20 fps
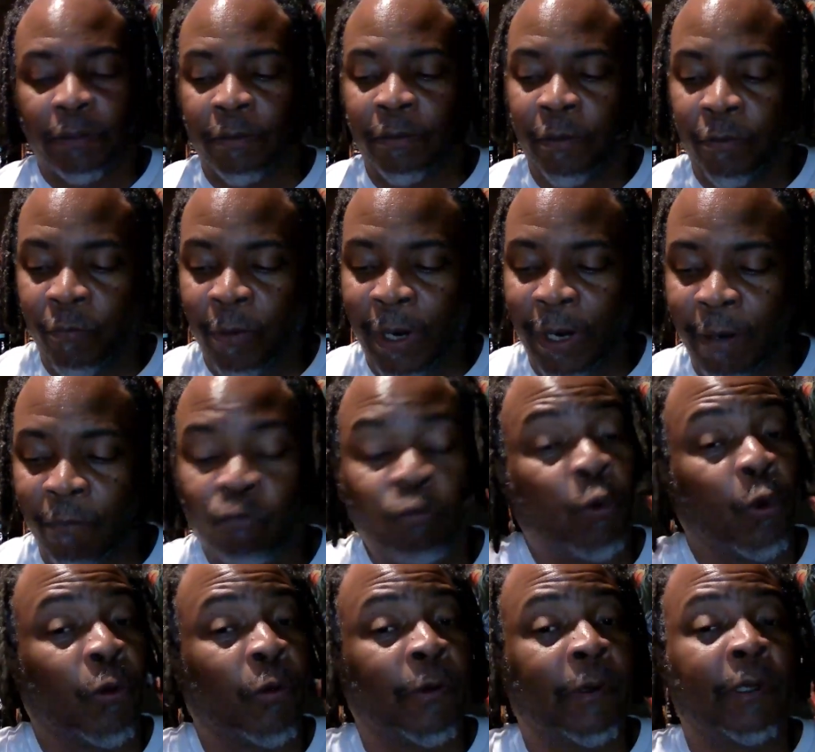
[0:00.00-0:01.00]
you know, why
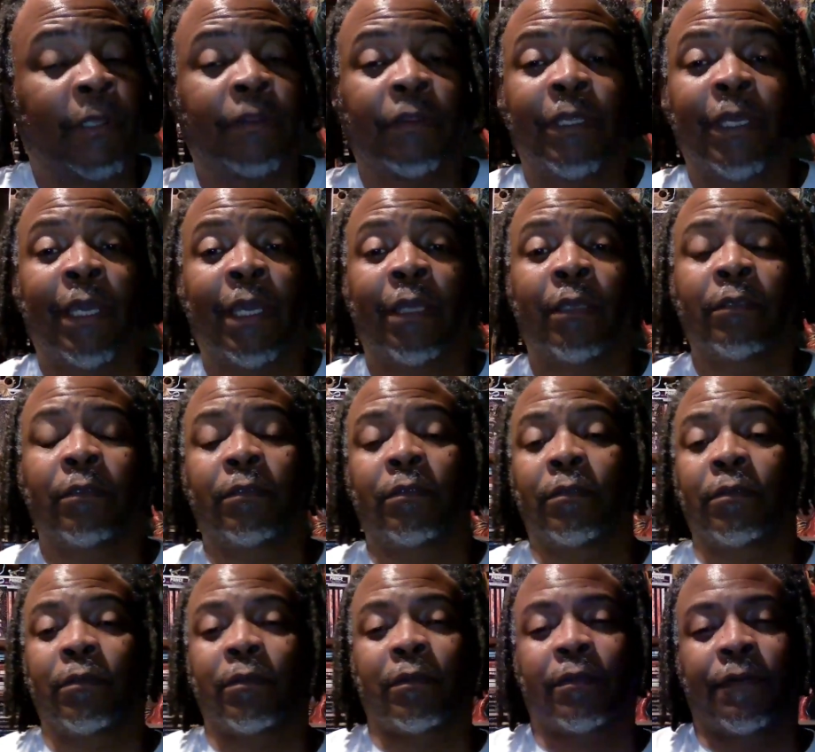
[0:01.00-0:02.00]
I'm worried that
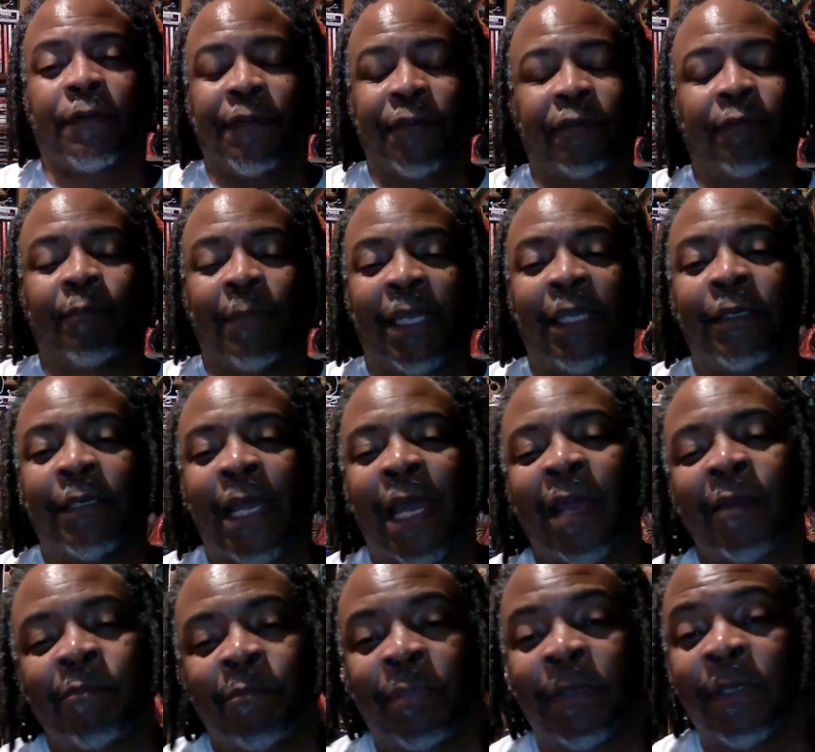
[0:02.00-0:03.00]
this may
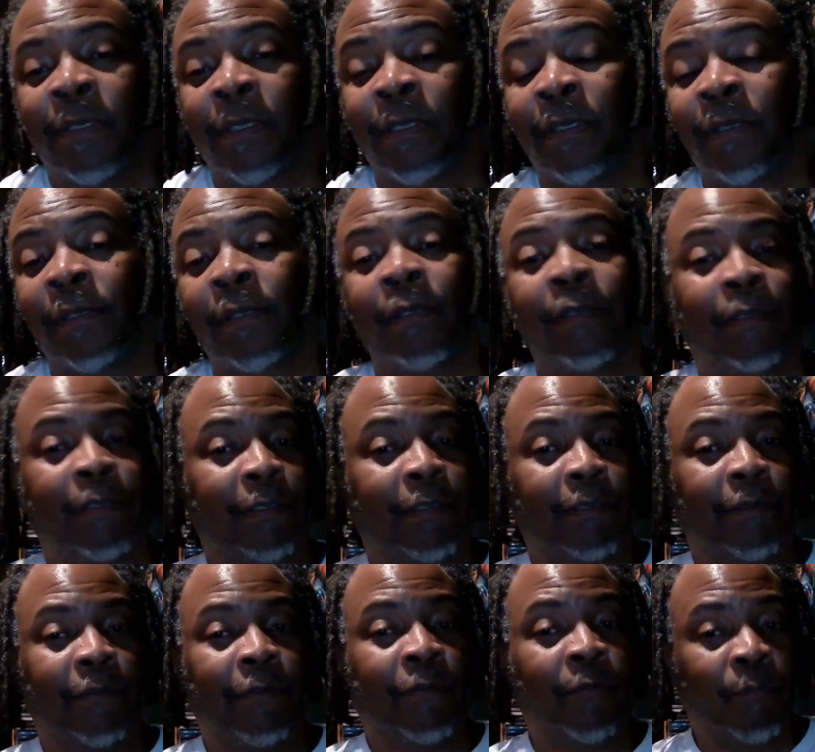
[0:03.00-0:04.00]
not be
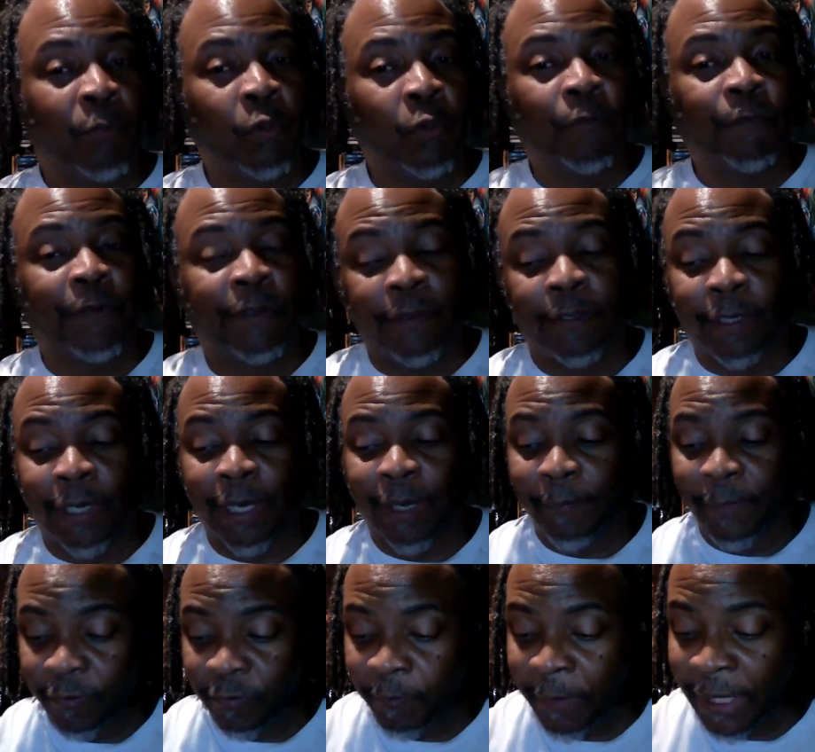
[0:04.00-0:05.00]
the movie that
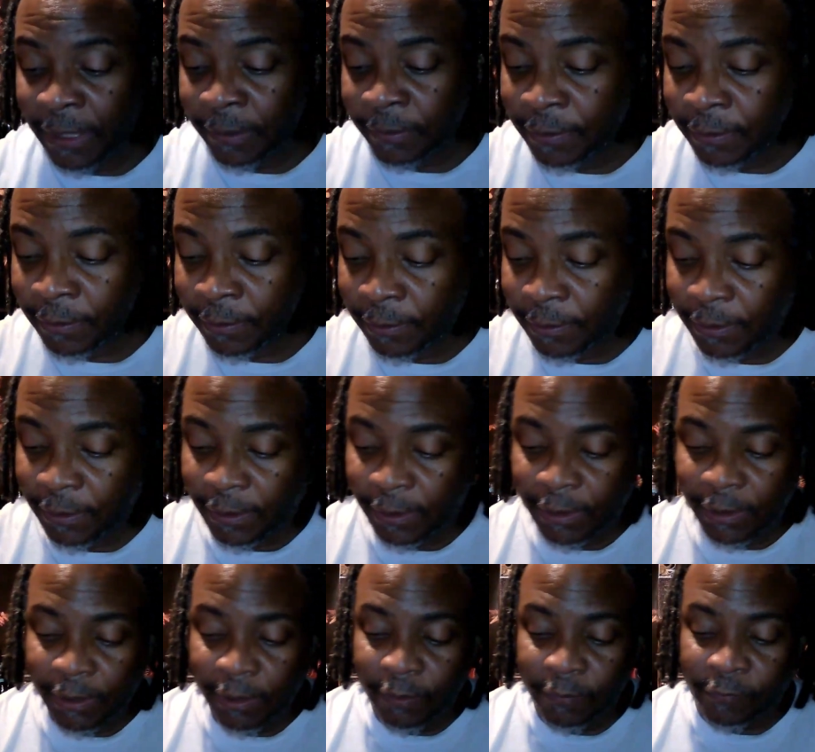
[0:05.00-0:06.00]
I'm expecting.
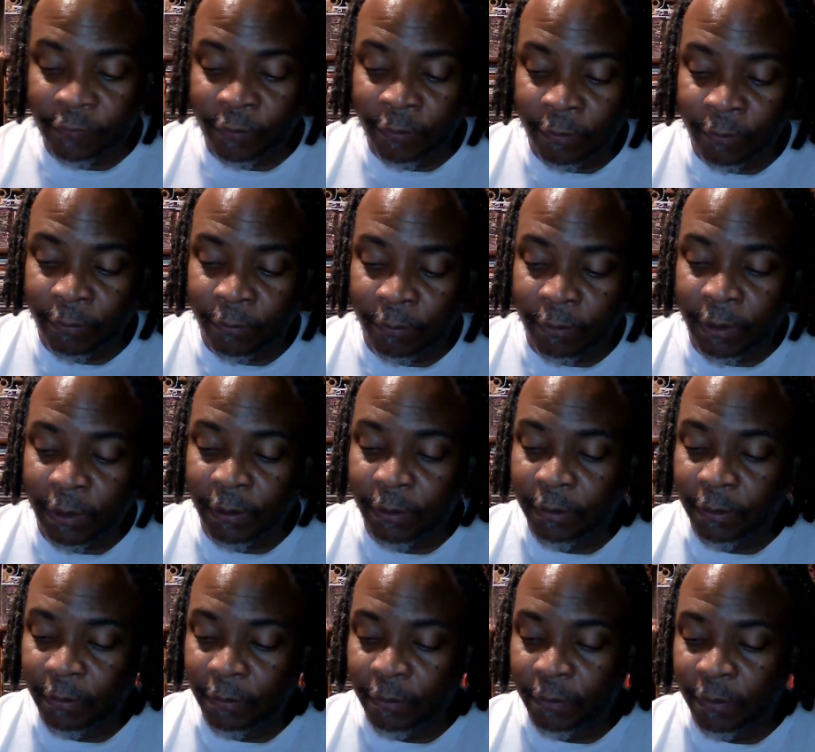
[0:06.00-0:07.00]
So,
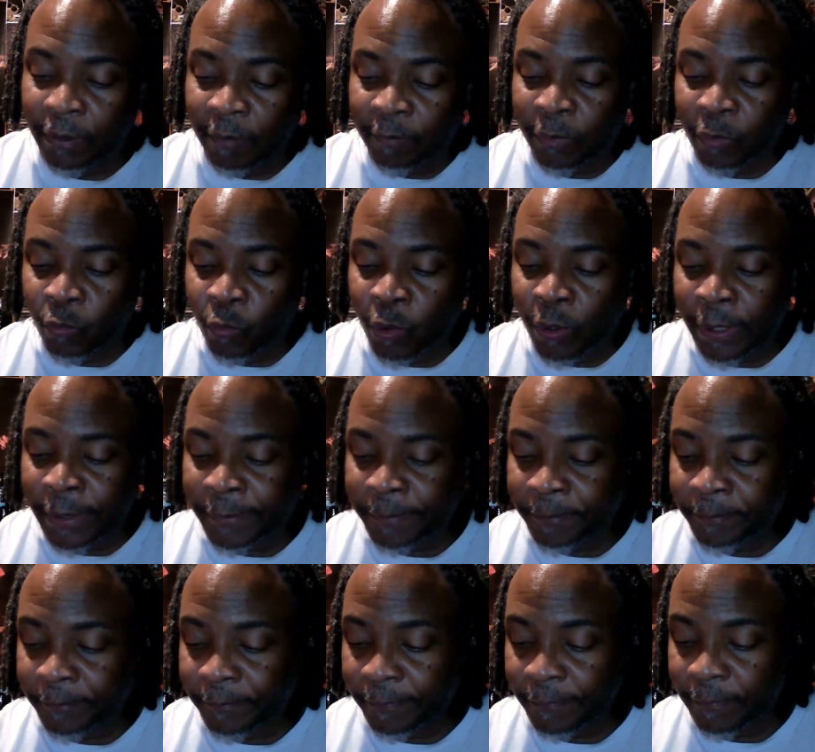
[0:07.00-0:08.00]
number
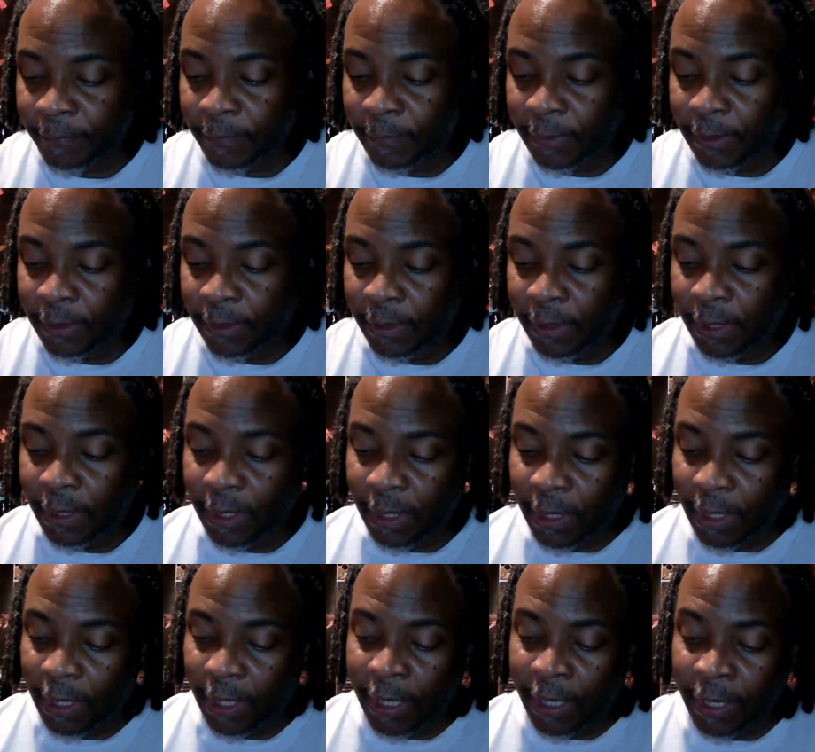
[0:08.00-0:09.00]
one,
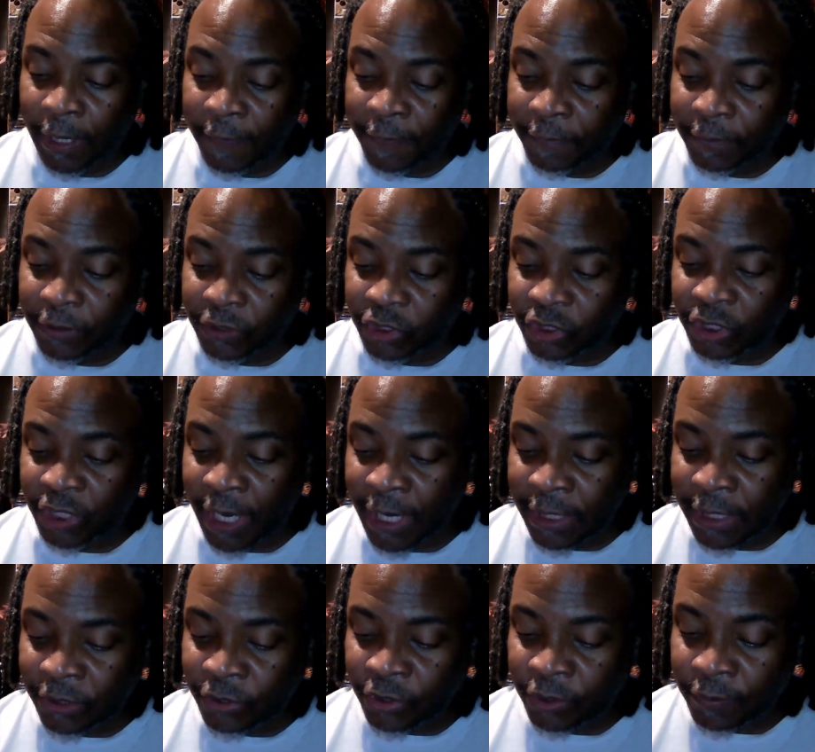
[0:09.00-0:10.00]
the
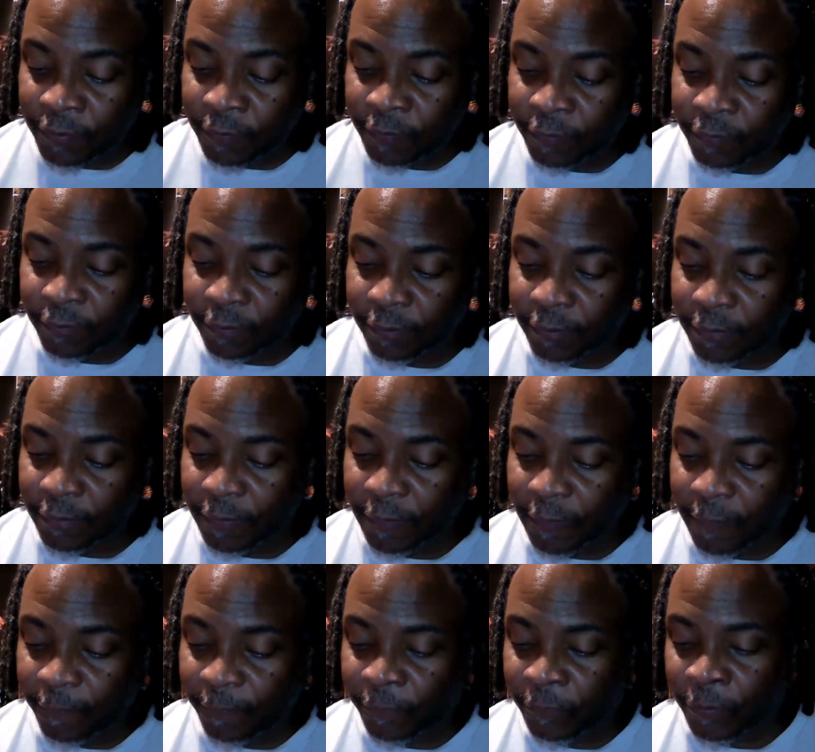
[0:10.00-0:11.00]
changes
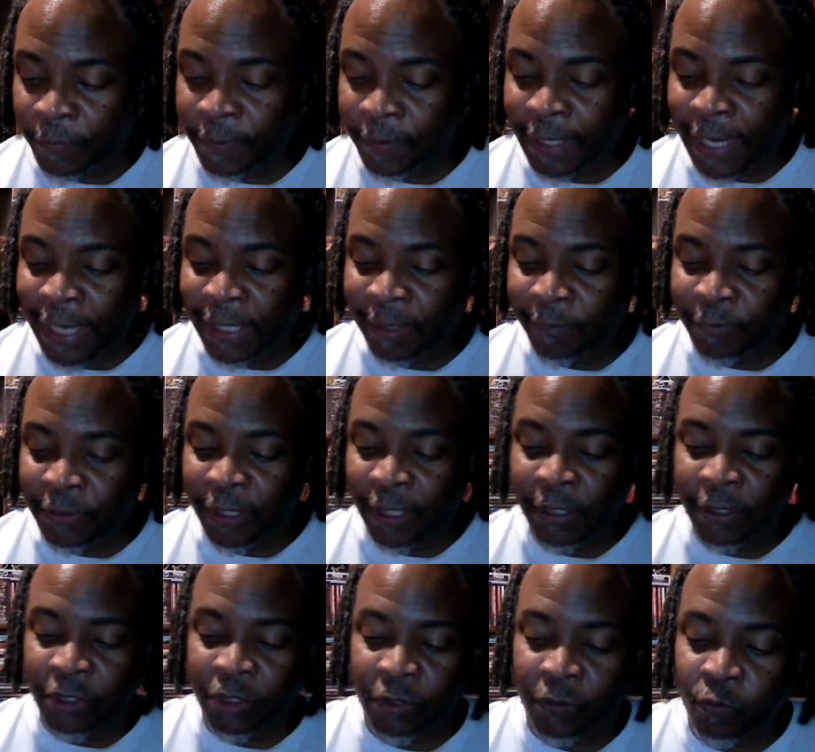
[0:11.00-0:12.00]
for the
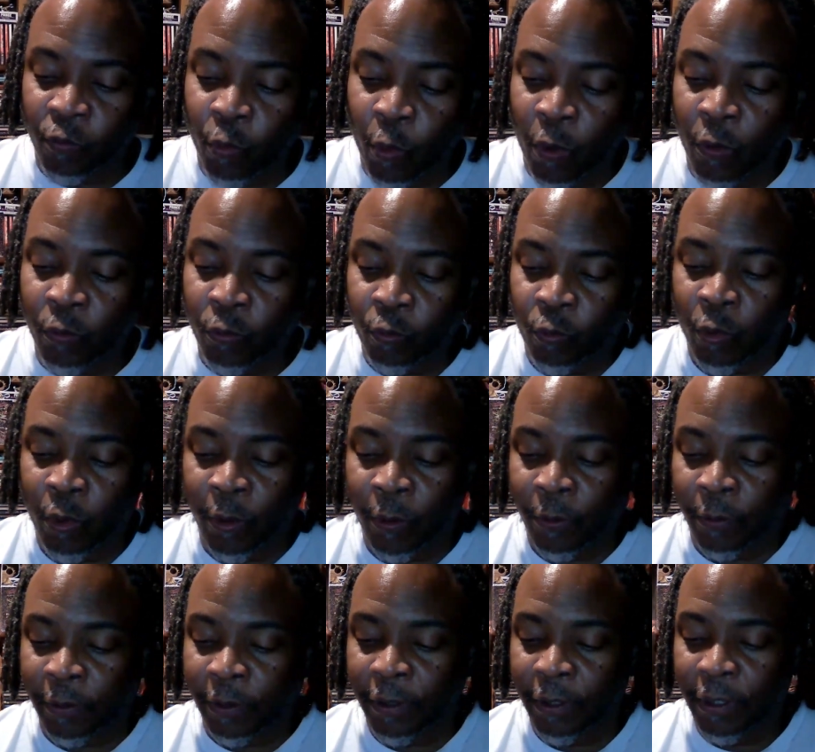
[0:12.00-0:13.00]
adaptation won't
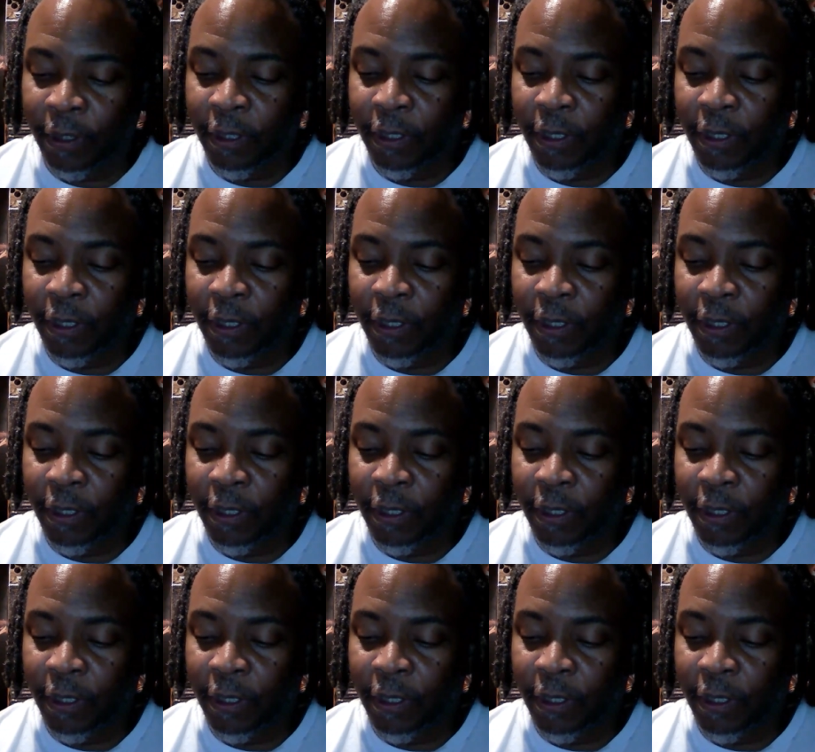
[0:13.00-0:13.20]
work